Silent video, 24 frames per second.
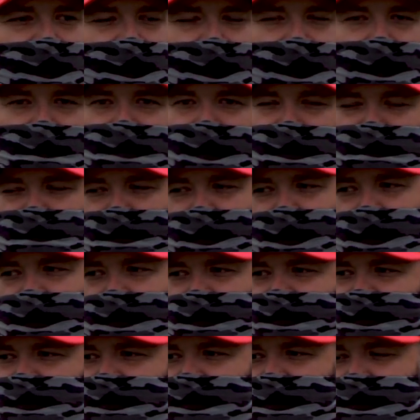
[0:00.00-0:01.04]
um, they've
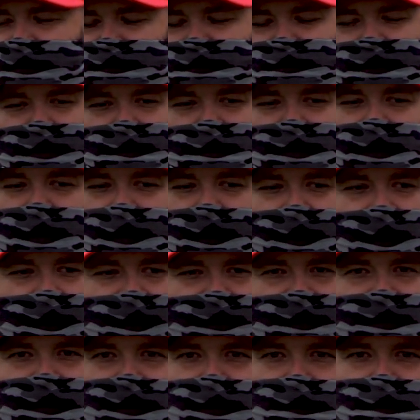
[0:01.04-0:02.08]
worked extremely
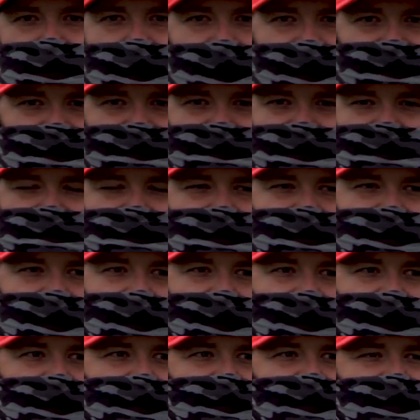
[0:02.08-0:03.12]
hard during practice every
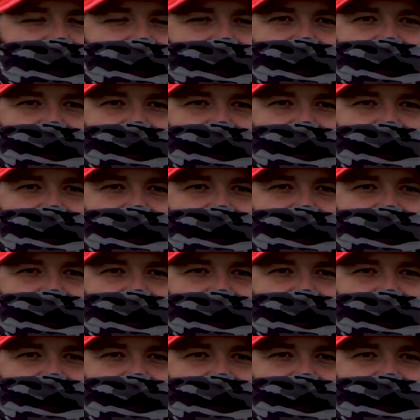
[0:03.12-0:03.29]
day.